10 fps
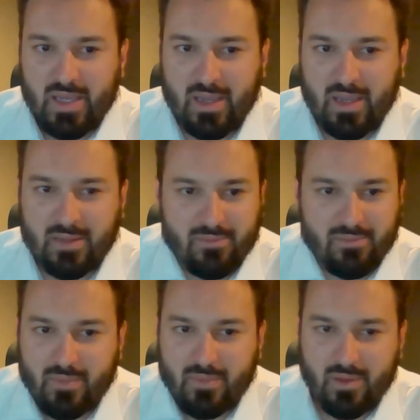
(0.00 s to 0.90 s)
And,
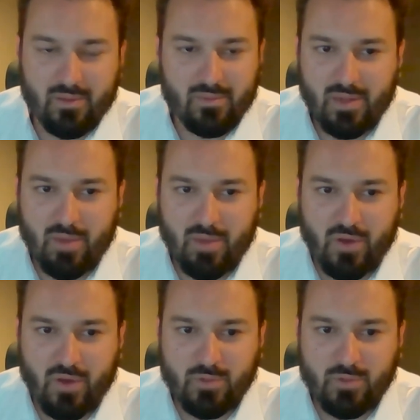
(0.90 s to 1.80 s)
my
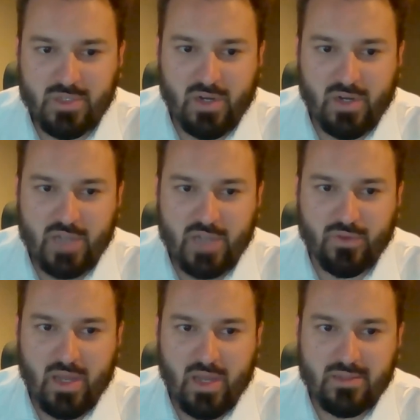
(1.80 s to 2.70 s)
friend was living in
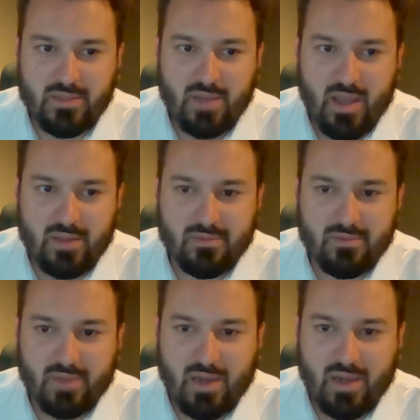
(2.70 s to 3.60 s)
Nashville, had
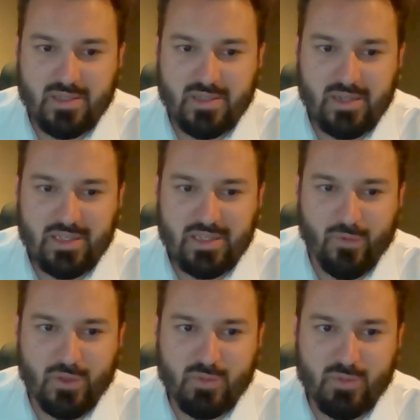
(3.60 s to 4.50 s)
kind of this
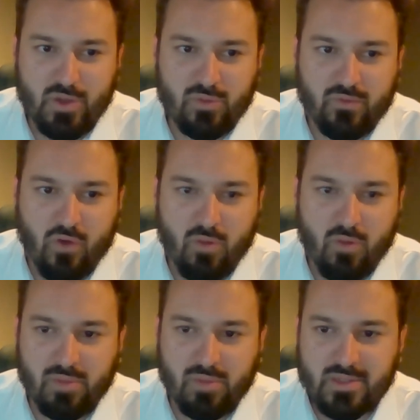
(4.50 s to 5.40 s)
idea for this mushroom
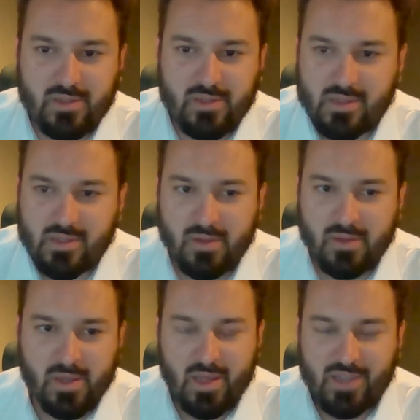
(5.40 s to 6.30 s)
farming business. And
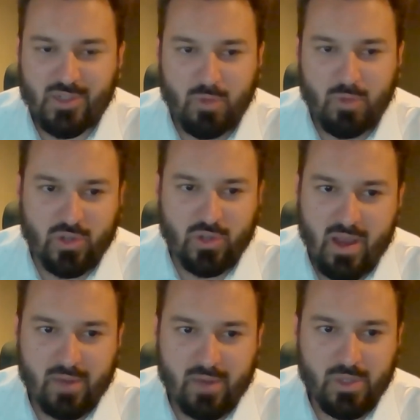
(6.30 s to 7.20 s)
so we
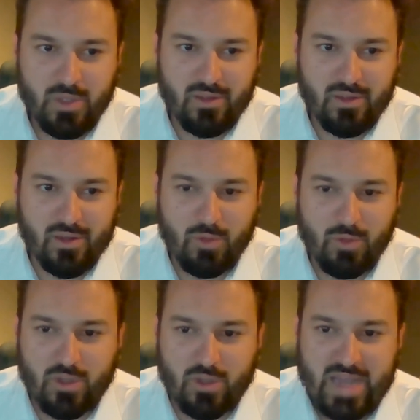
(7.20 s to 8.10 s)
tried, we
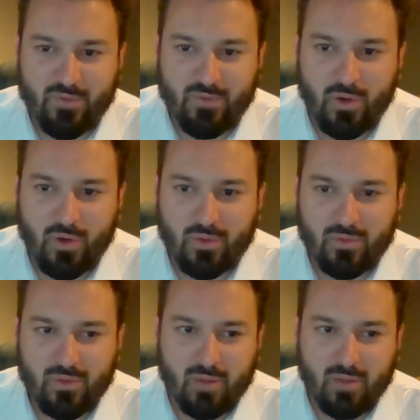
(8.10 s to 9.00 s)
worked at it for
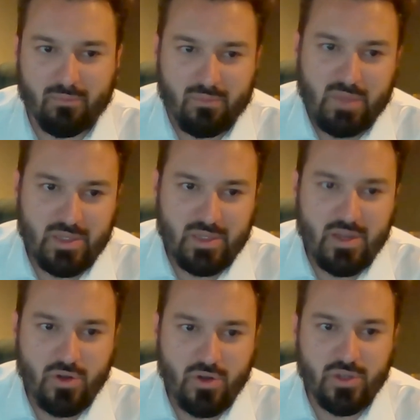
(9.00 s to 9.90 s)
maybe a
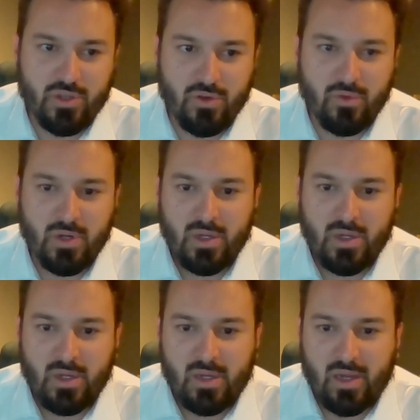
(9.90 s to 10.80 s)
year or two.
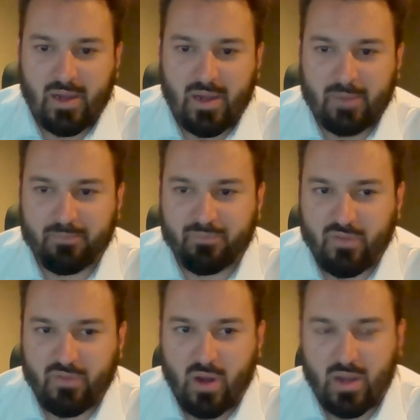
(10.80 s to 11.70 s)

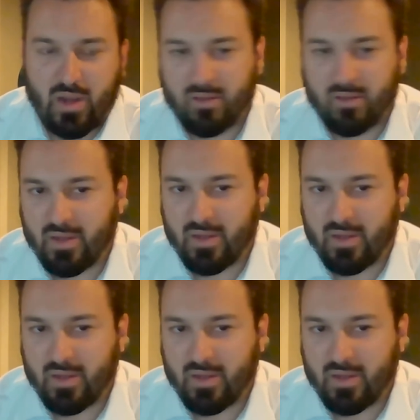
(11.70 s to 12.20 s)
Before I kind of